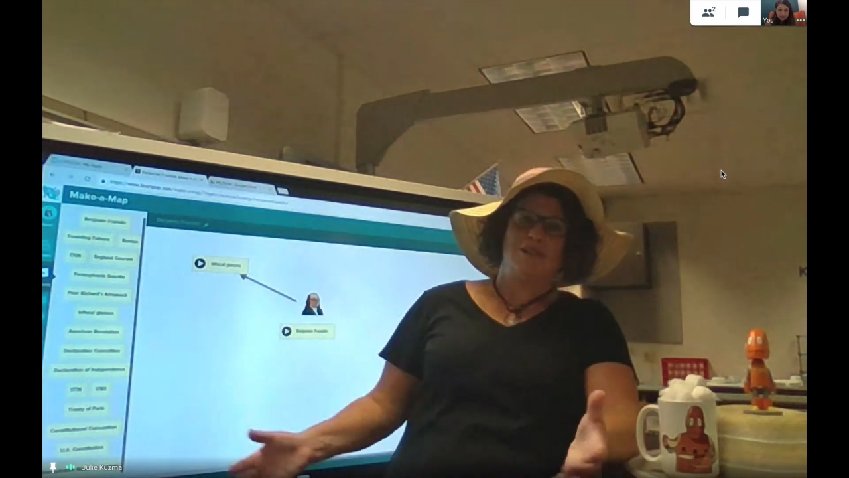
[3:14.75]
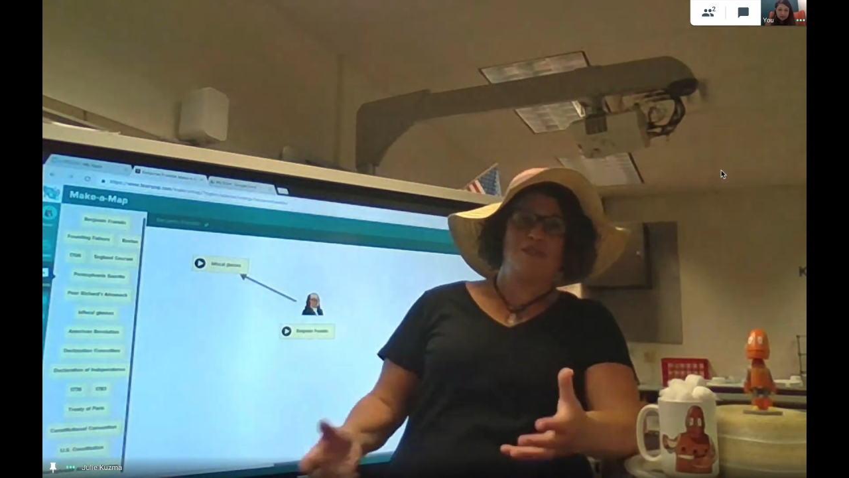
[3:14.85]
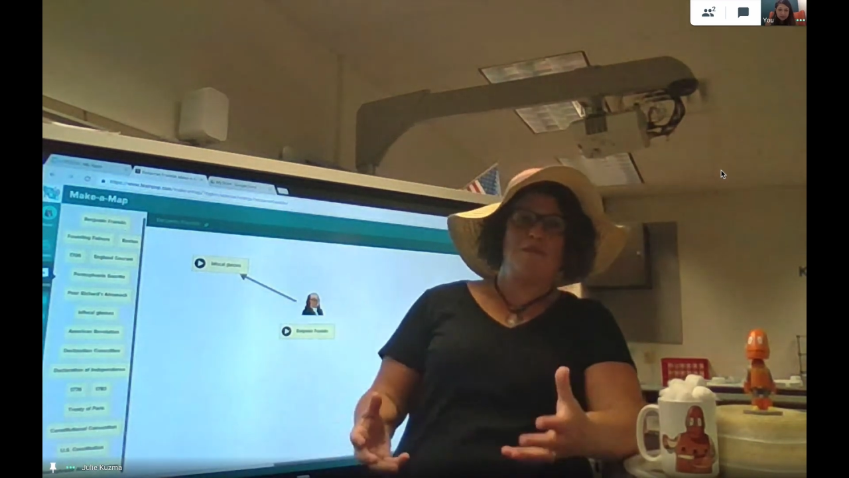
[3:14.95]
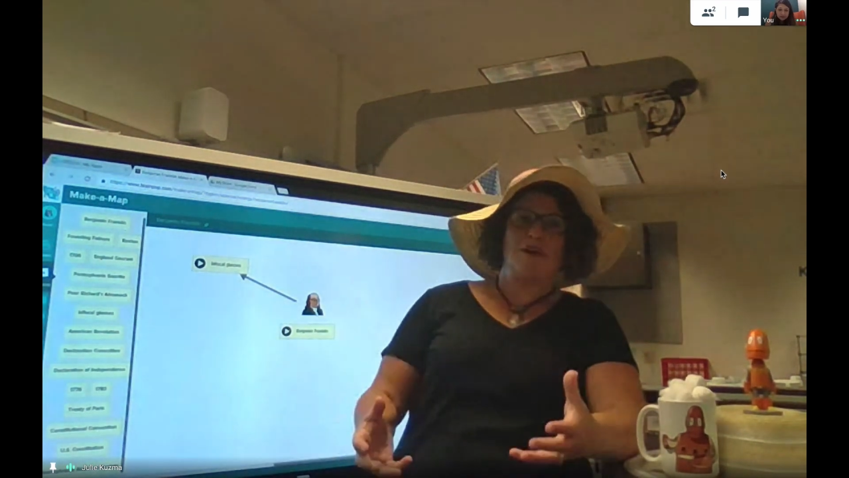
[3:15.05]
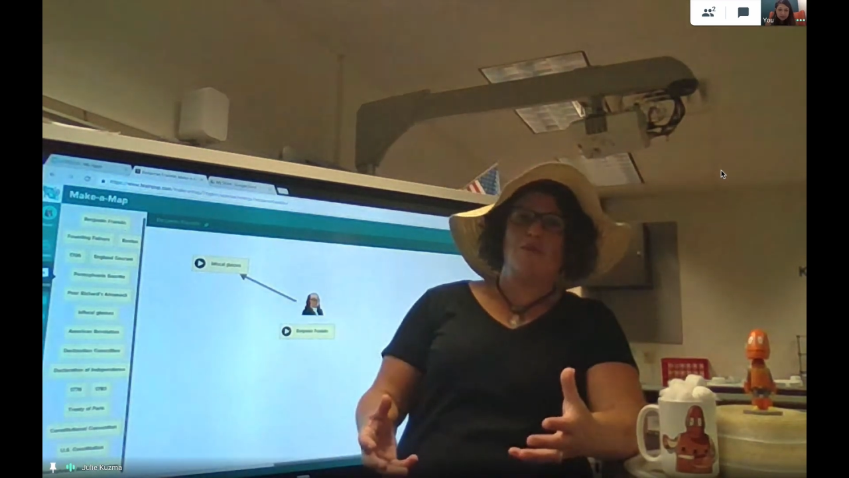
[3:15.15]

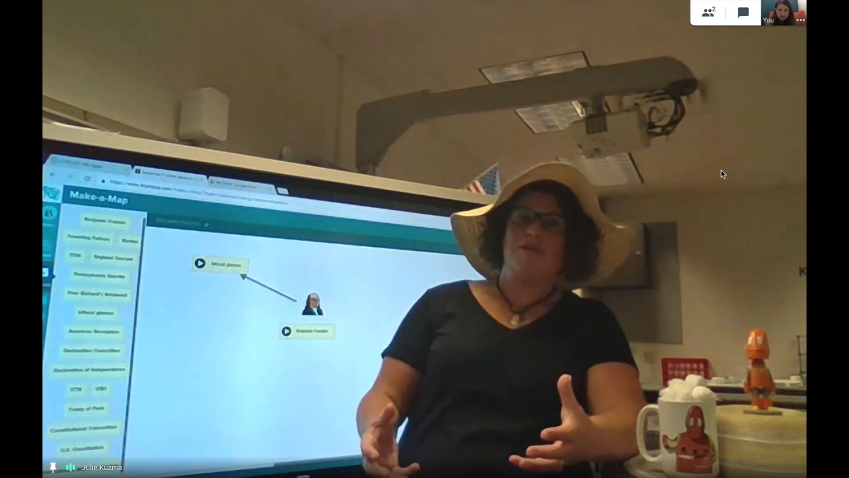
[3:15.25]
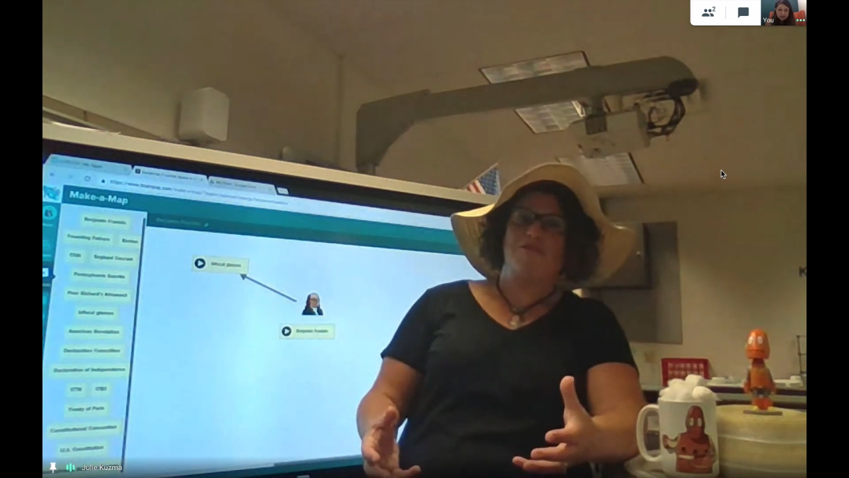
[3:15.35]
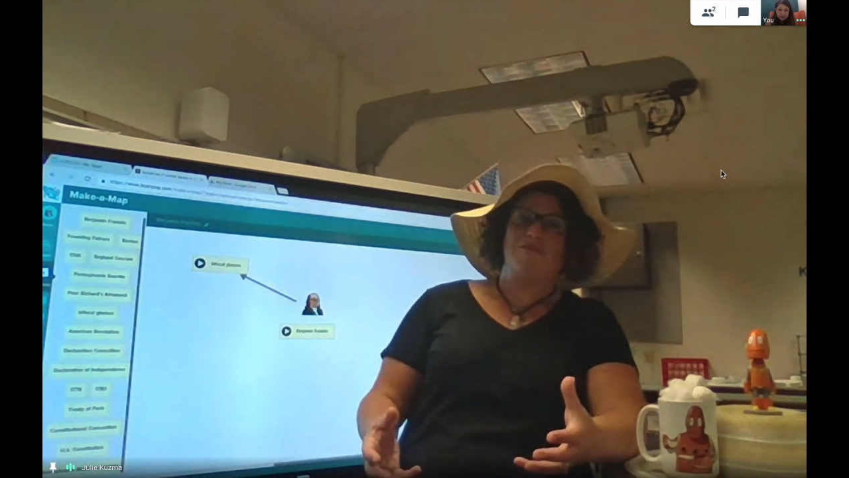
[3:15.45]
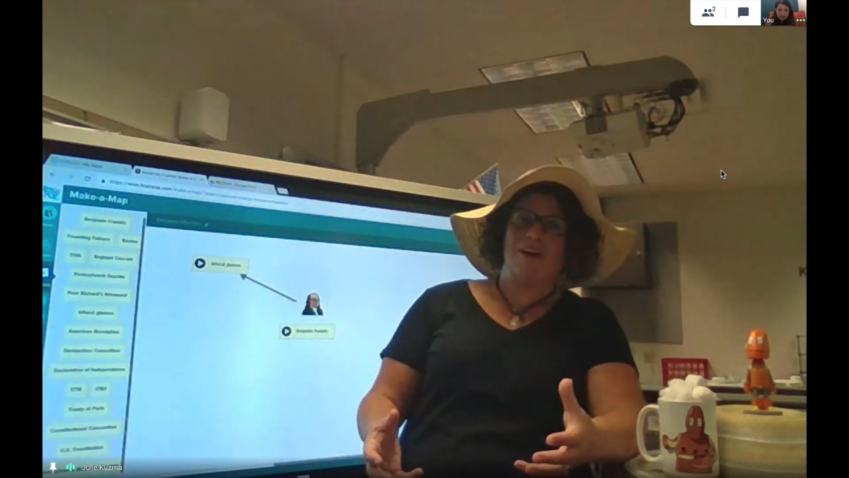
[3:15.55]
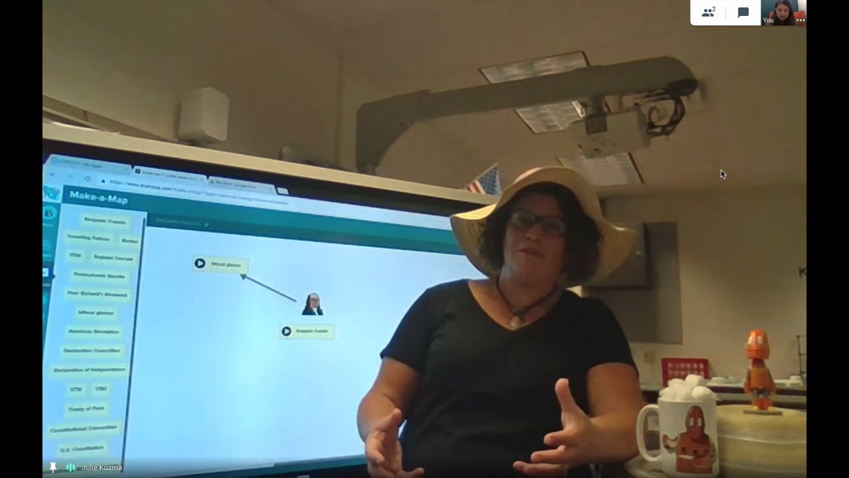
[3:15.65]
to make one
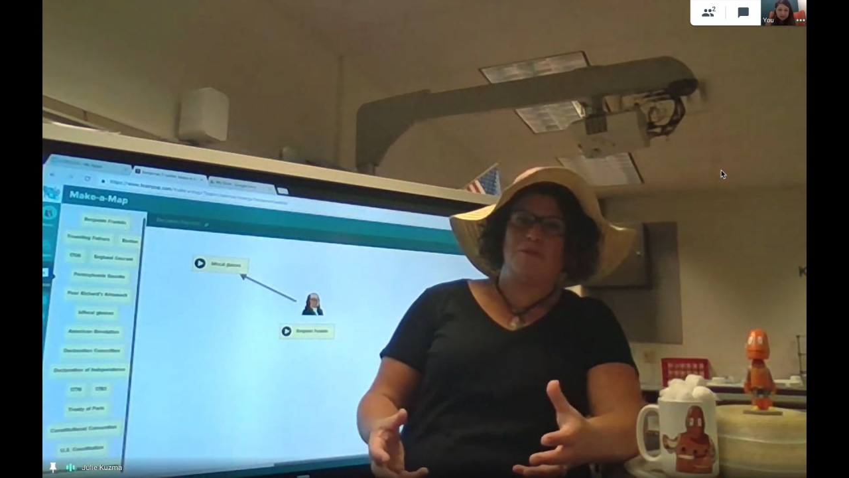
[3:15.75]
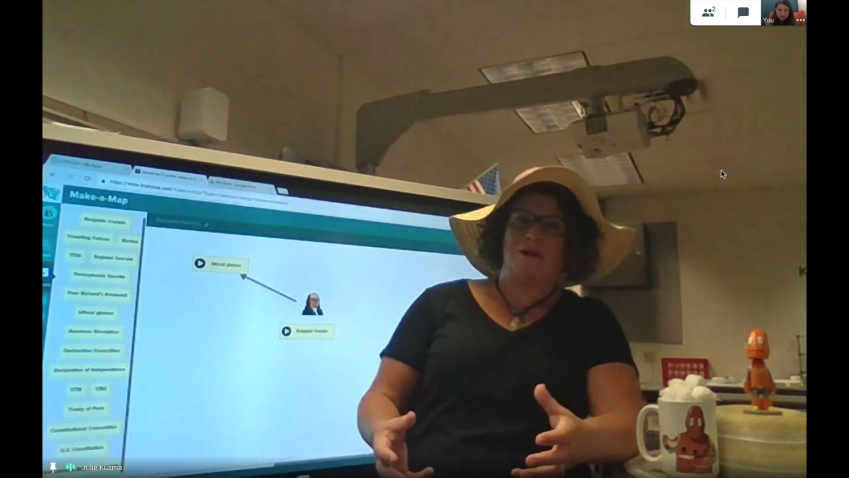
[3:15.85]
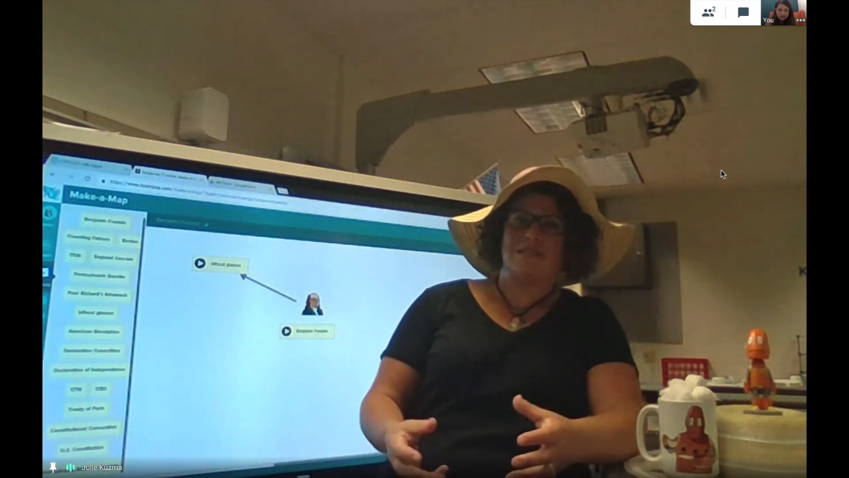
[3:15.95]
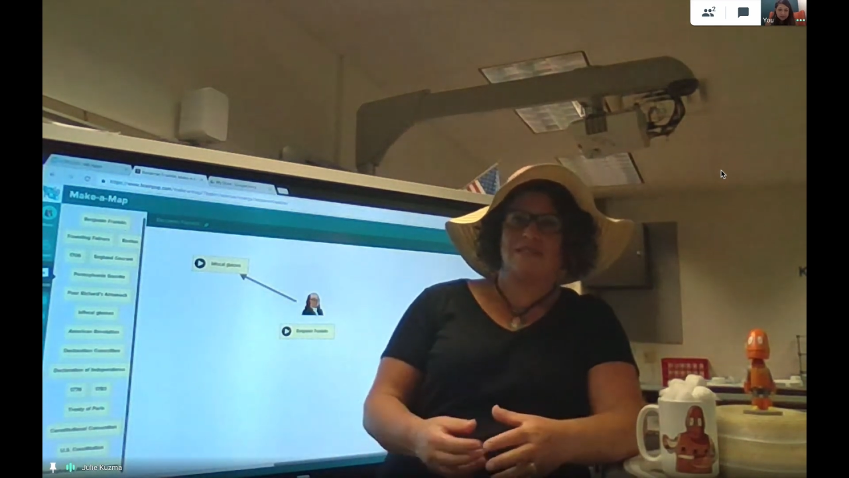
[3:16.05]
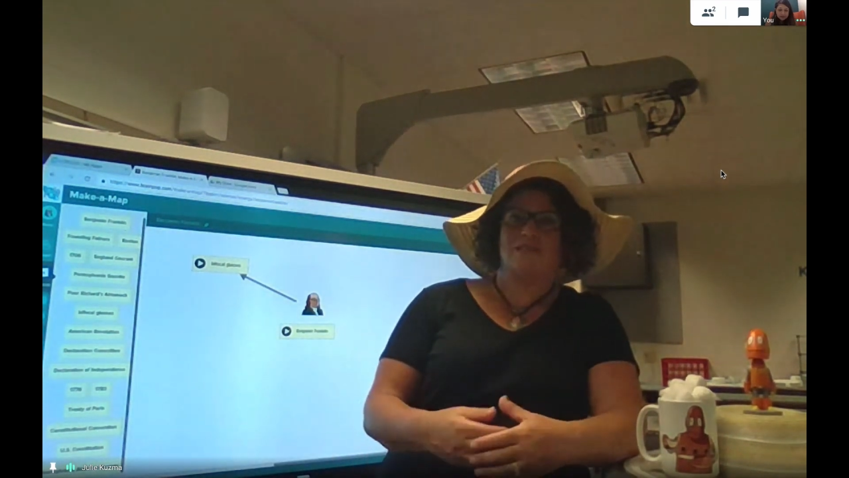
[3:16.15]
final
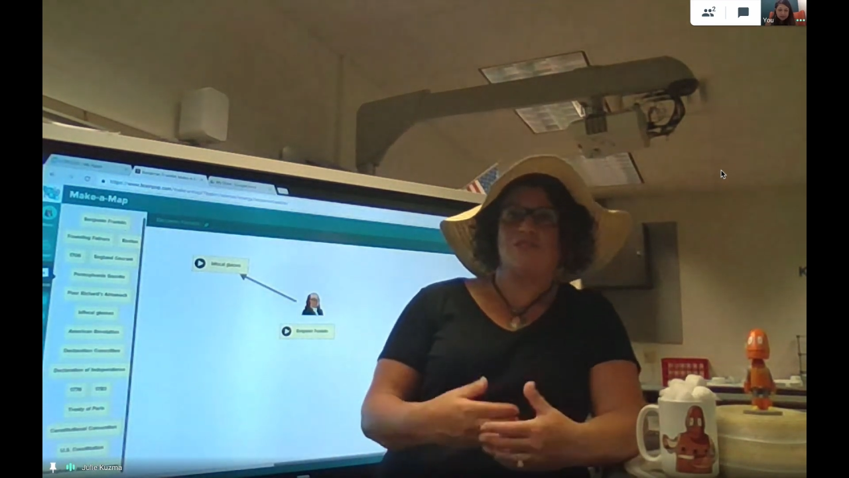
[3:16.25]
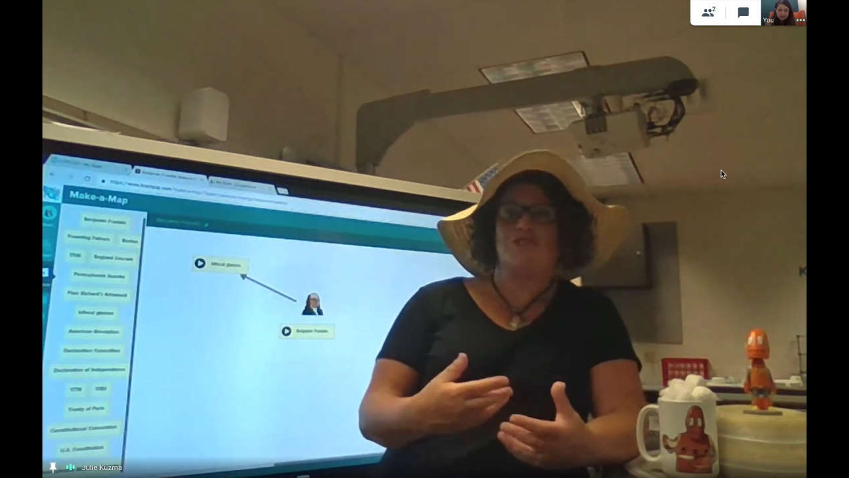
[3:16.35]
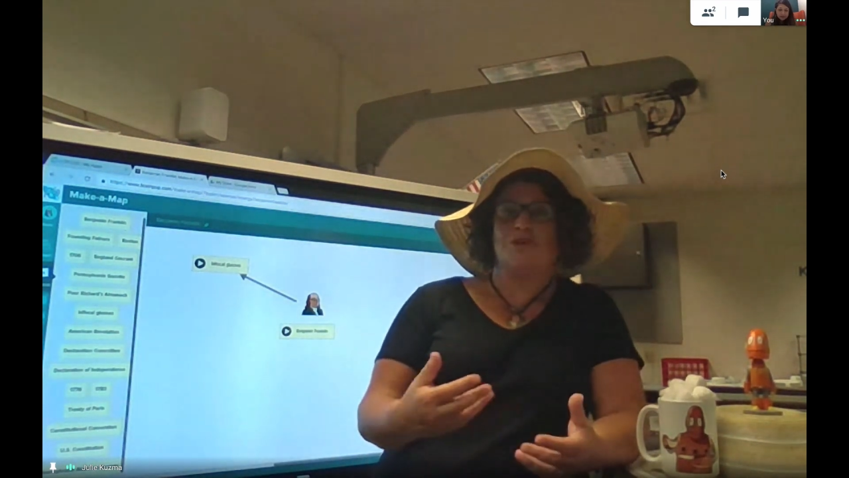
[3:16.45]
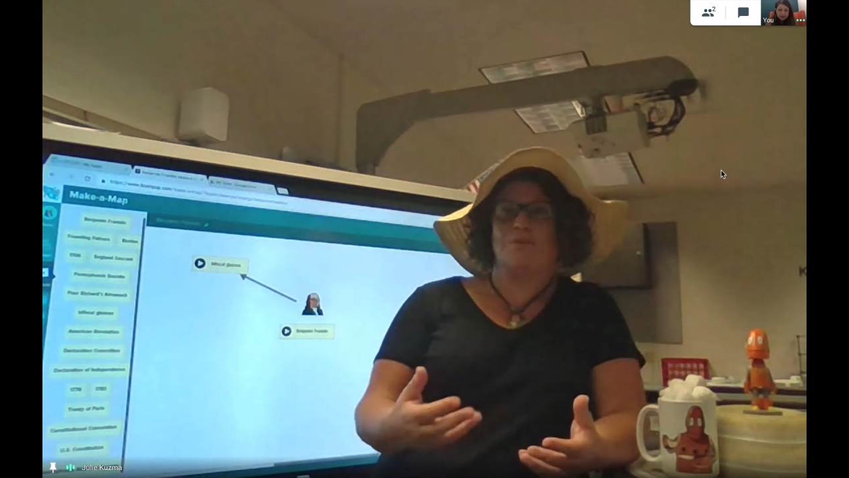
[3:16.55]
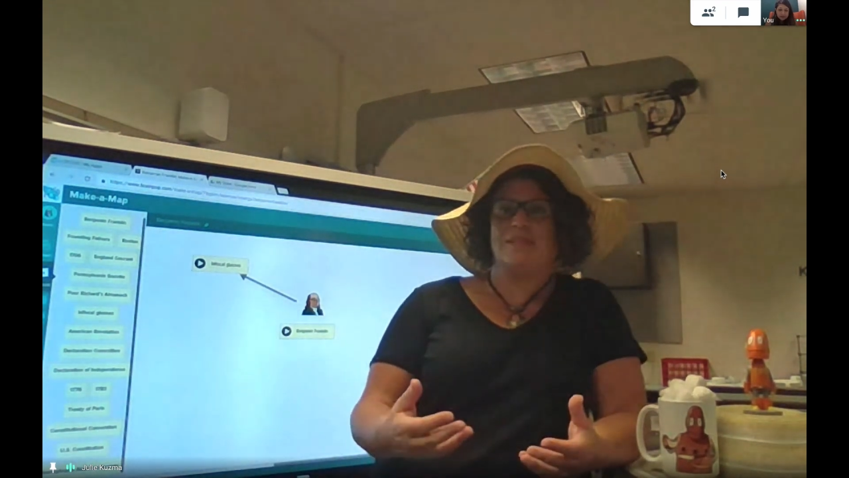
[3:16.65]
project to
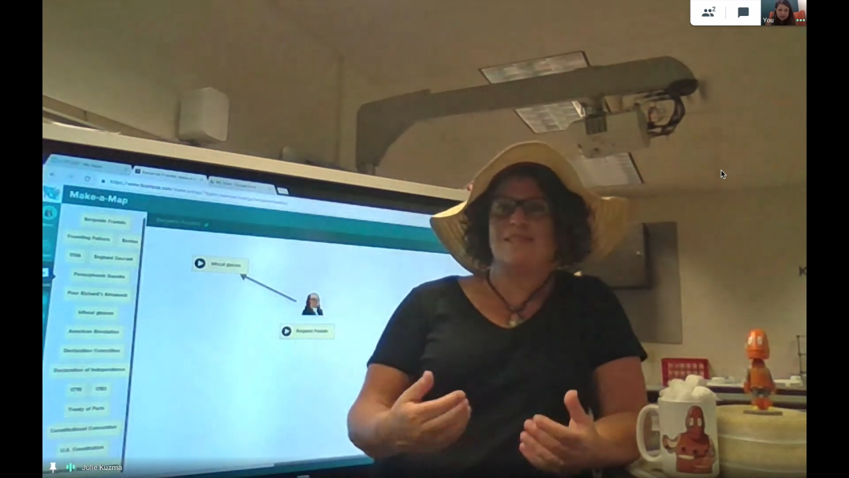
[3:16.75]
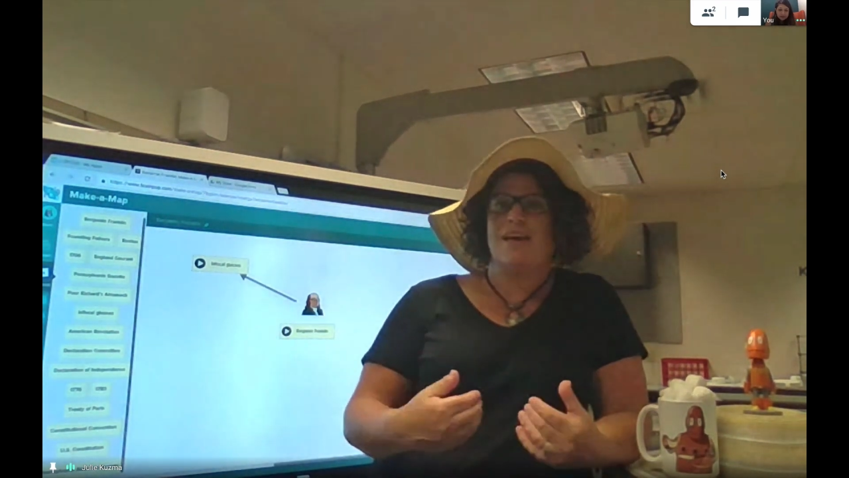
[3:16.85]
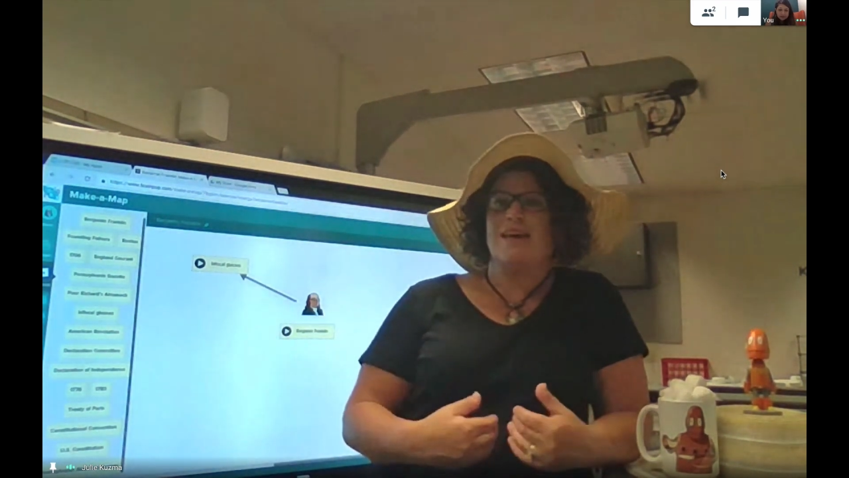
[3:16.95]
show us